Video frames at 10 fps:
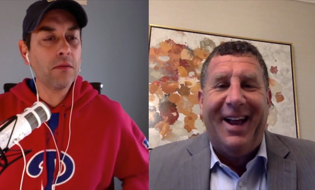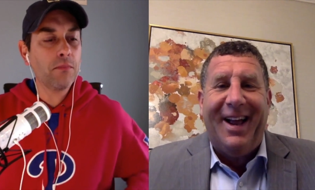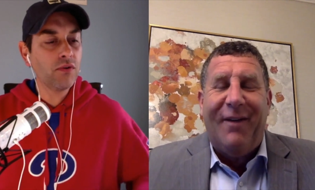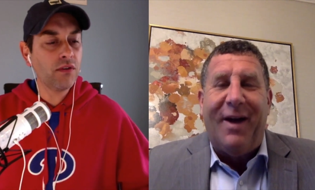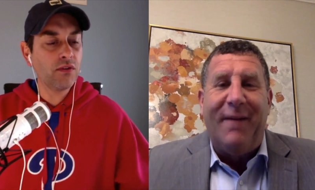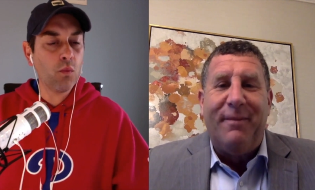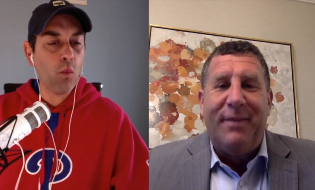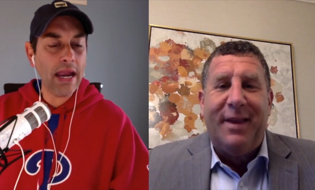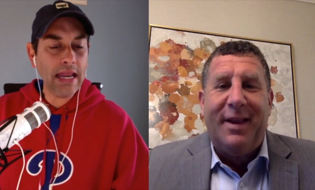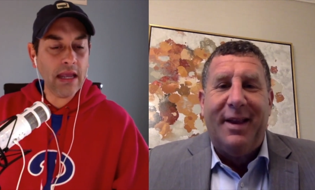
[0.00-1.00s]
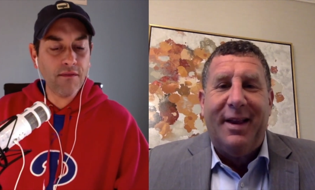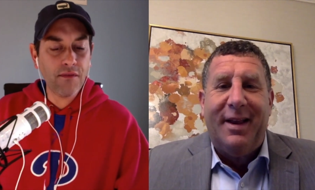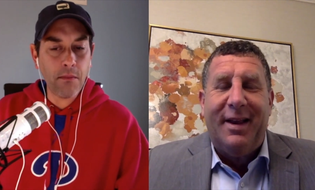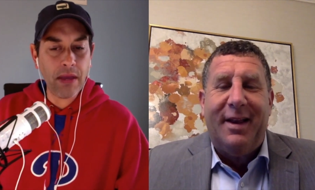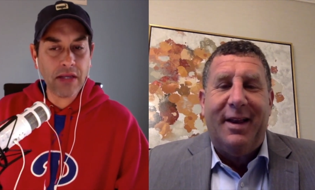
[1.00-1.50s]
Speaker 1: the person that's waiting
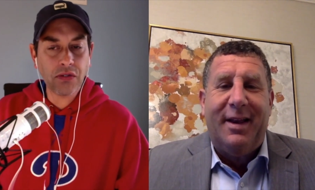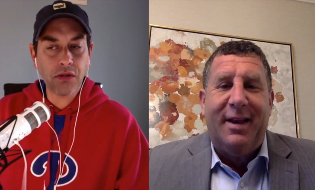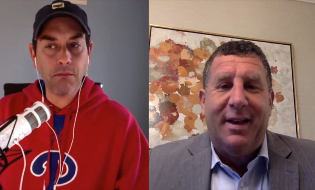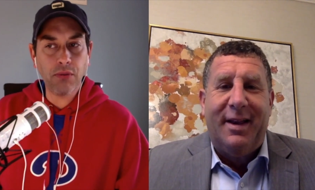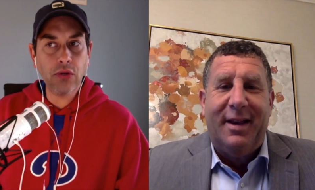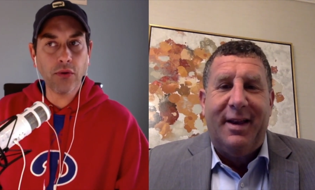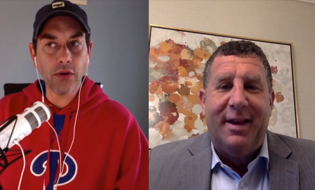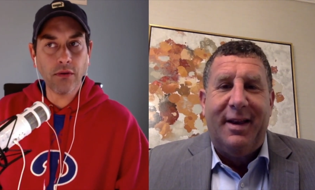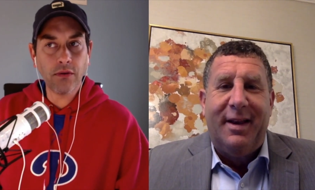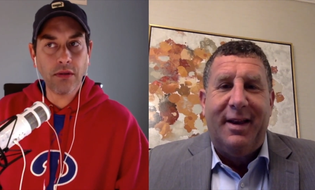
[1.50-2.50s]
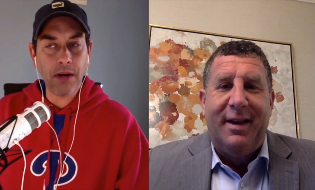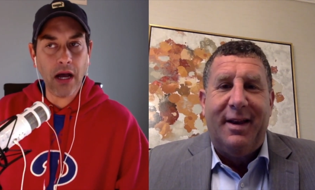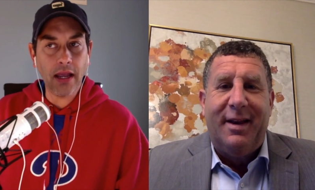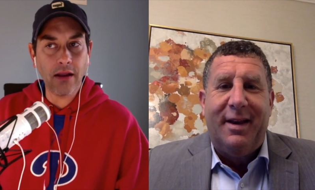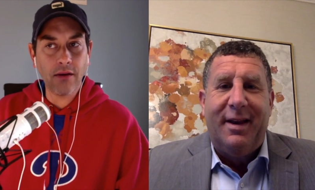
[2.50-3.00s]
for the best computer to
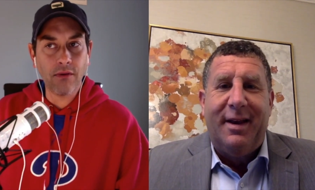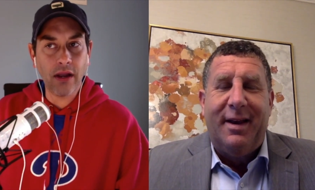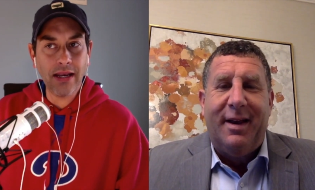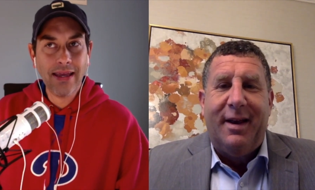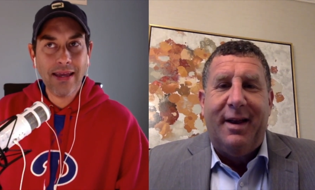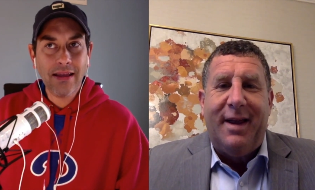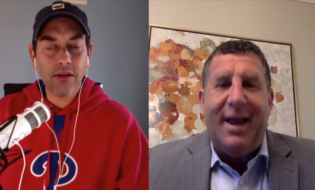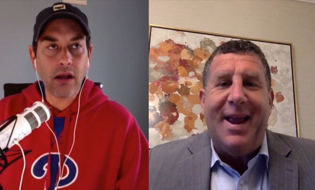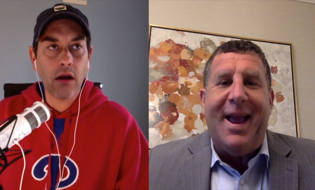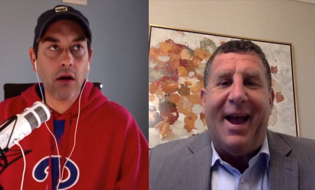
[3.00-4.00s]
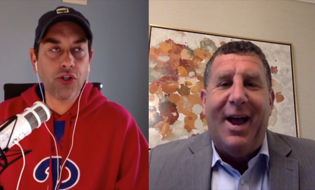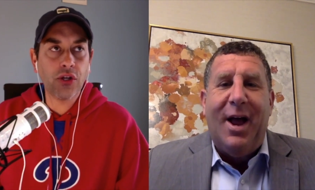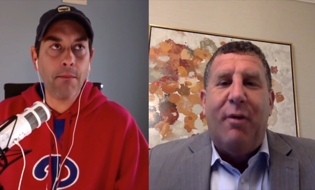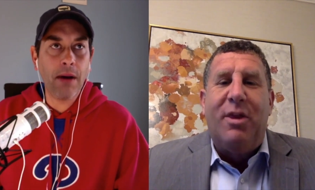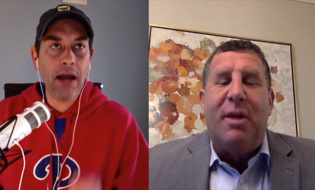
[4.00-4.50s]
buy, right? They're like, oh,
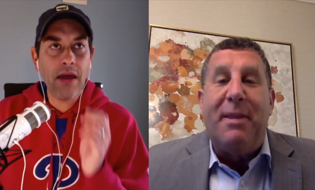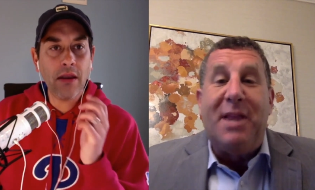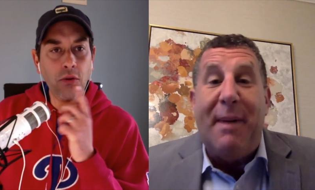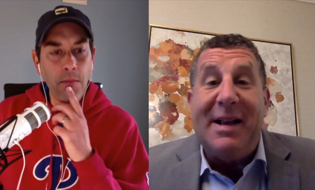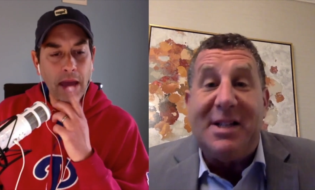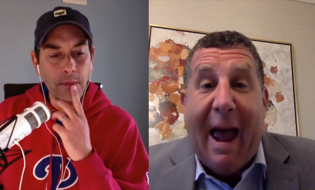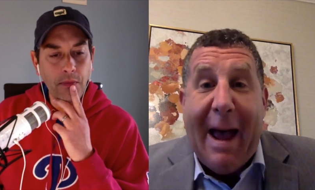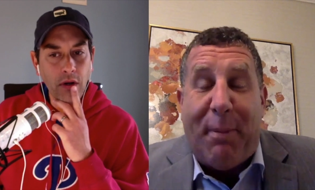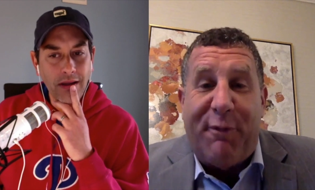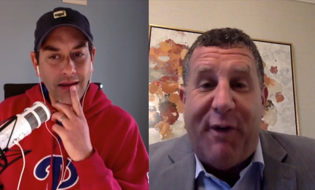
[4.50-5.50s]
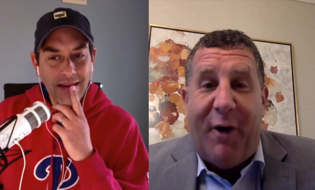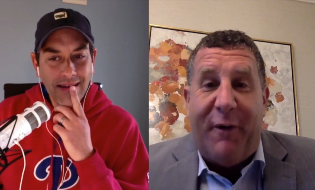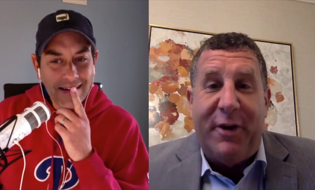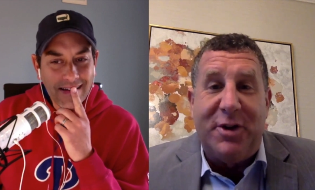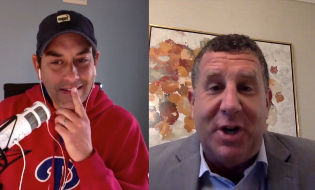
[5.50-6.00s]
should I buy that new MacBook?
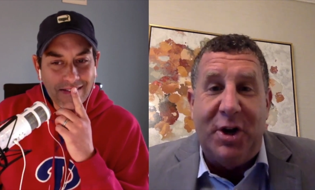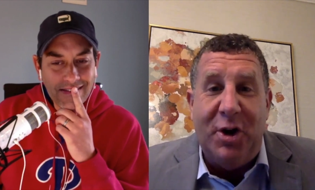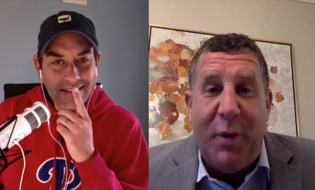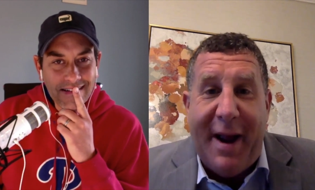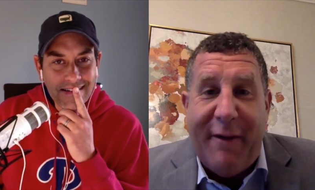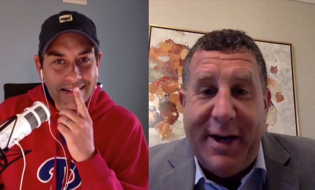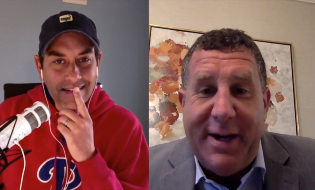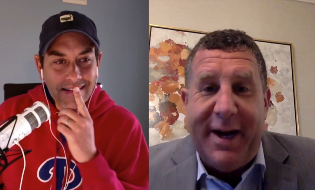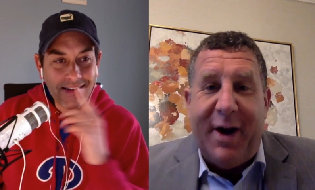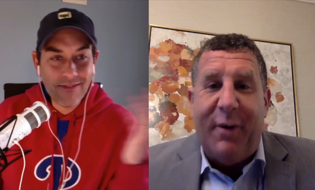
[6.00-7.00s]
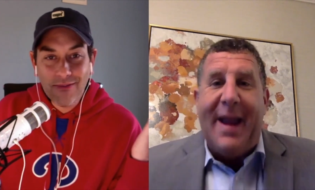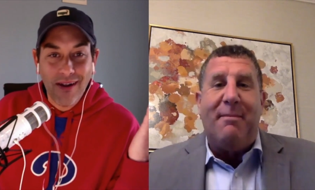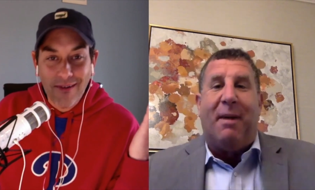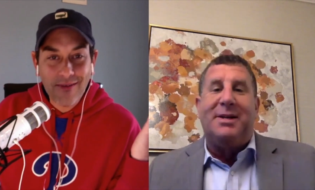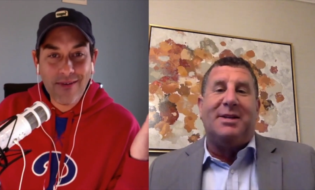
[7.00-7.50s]
Speaker 2: there's a new one every you know
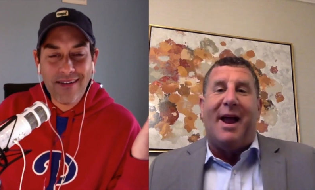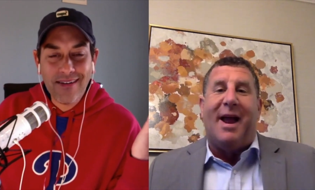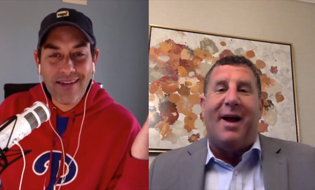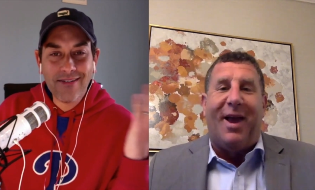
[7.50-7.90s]
eight months now.